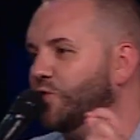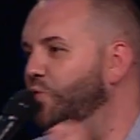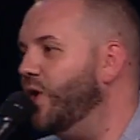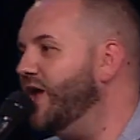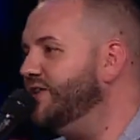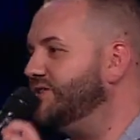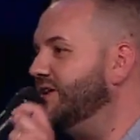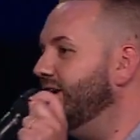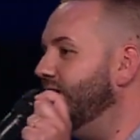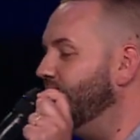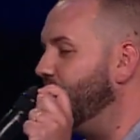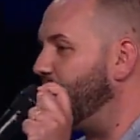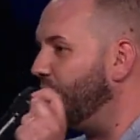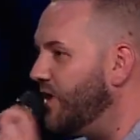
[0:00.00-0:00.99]
to wait to get
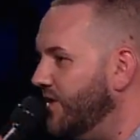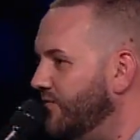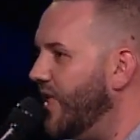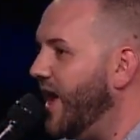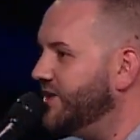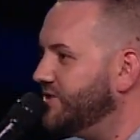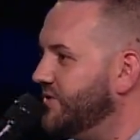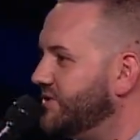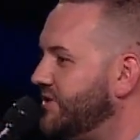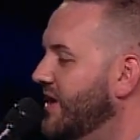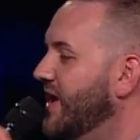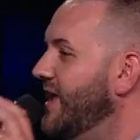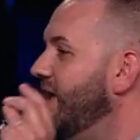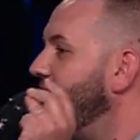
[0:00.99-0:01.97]
in front of Lazarus.
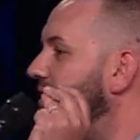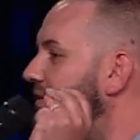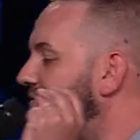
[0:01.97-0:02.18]
He could